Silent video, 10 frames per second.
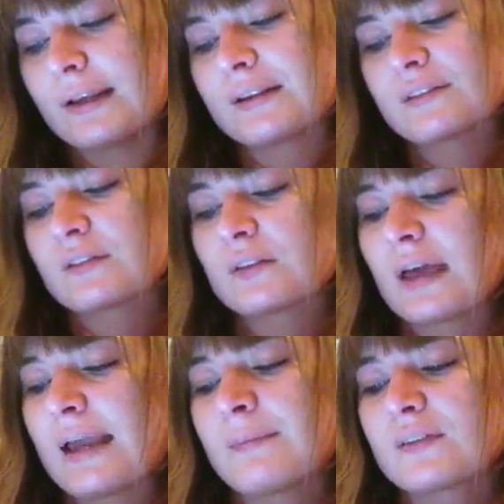its
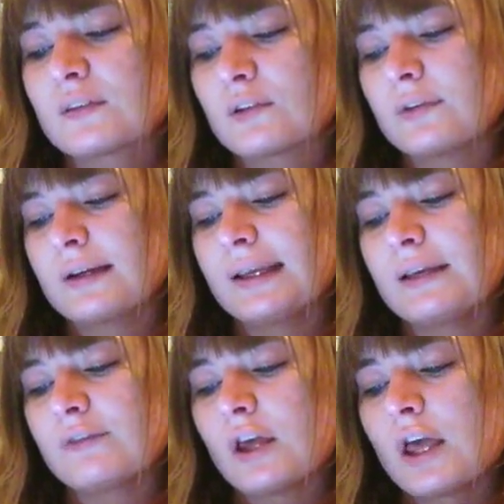aim is to
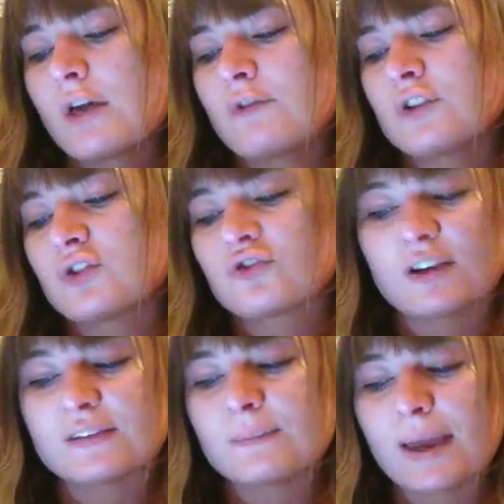relieve the
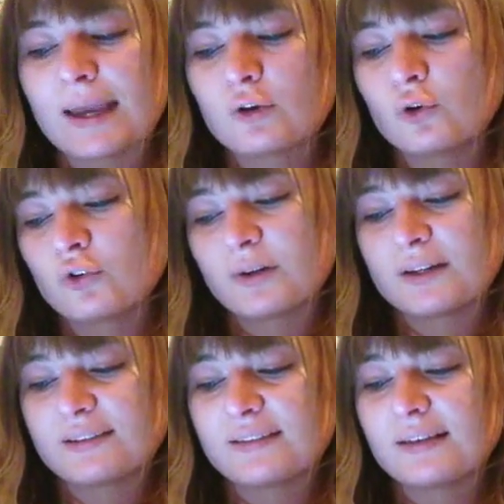distress and pain caused
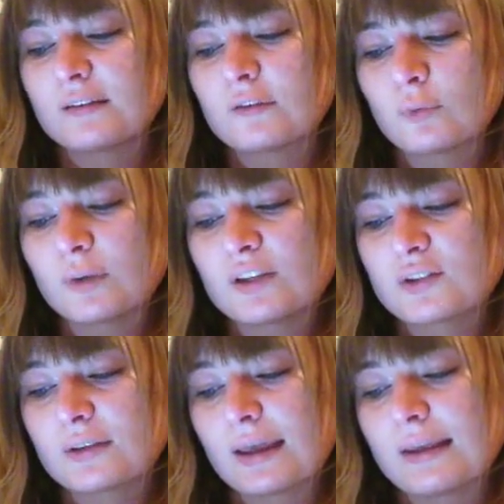by diseases for
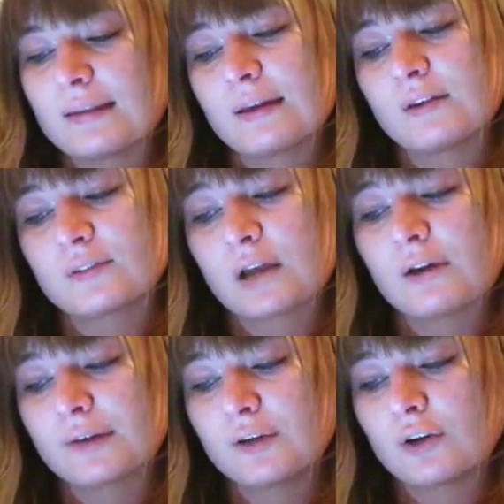which there is
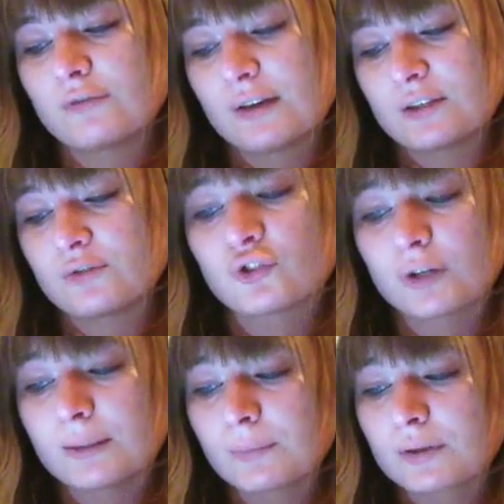currently no effective
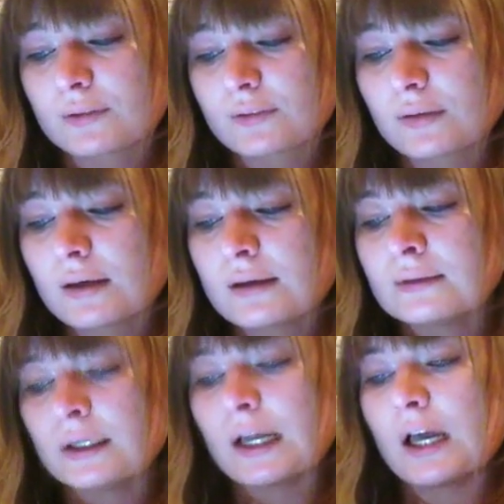treatments.
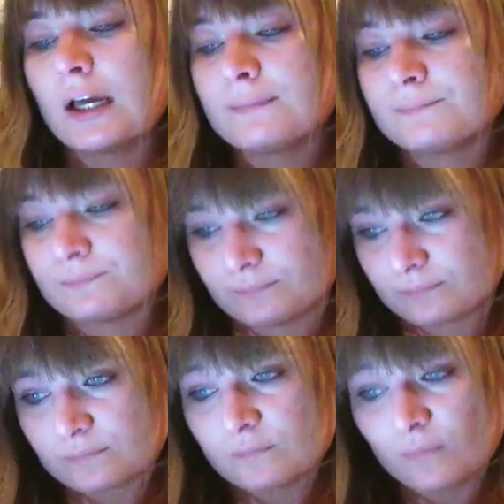And
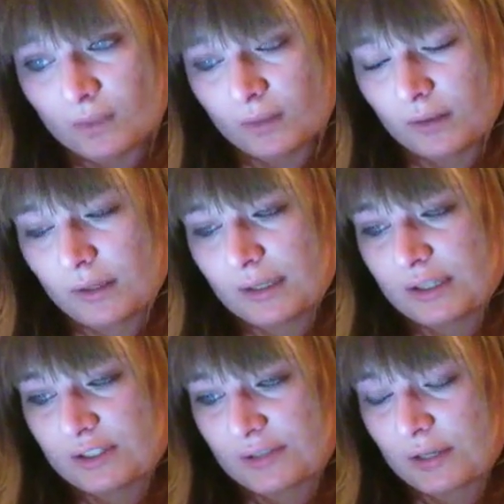
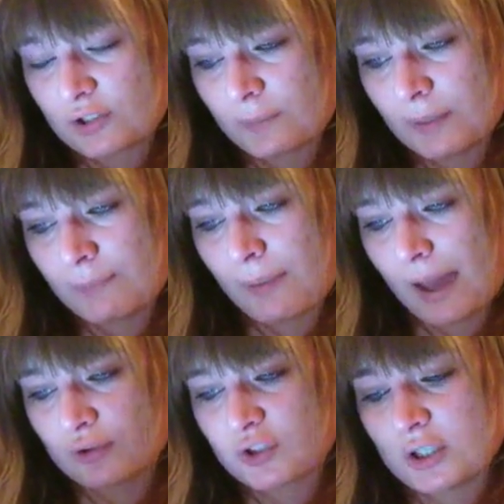it just tells you a bit
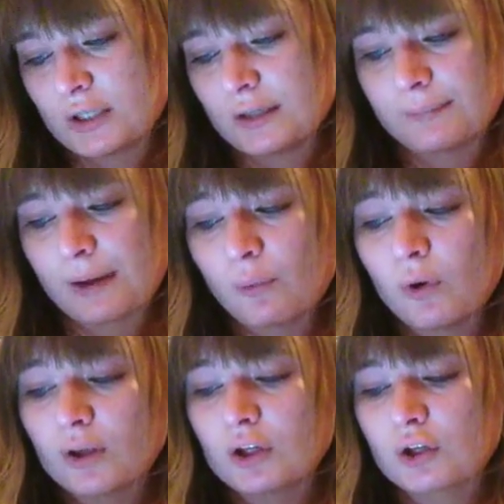about it and about
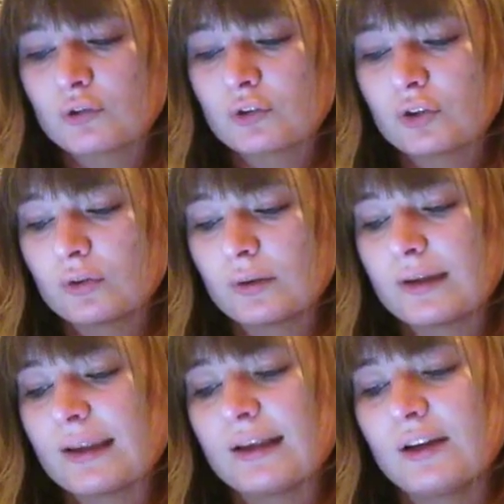what you can do,
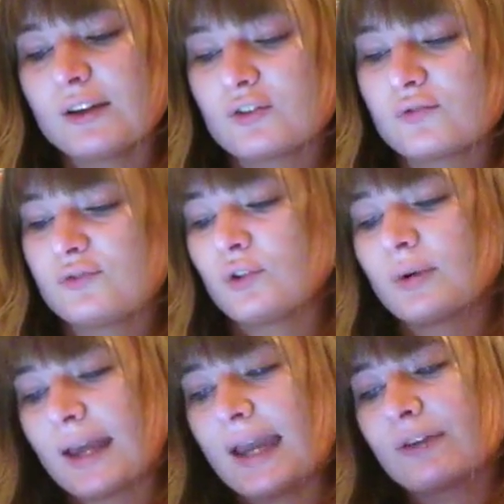and they like
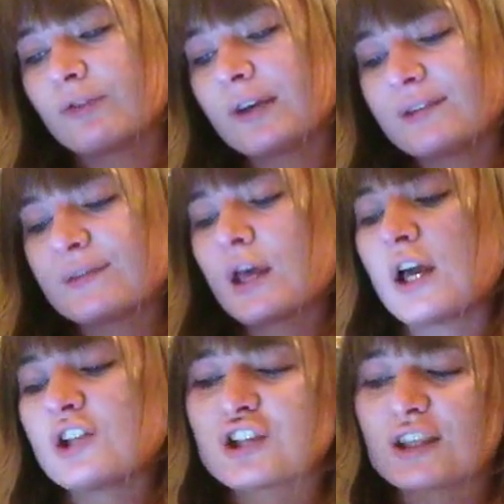do again
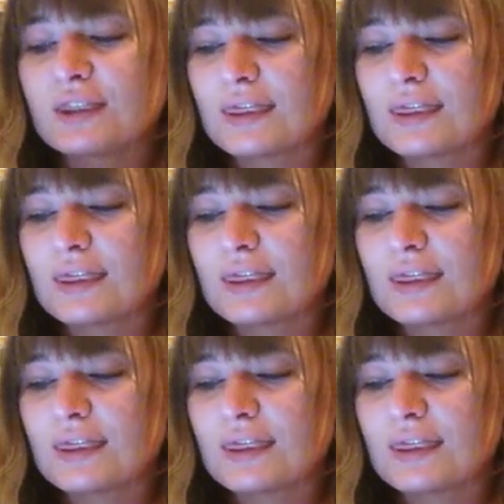research.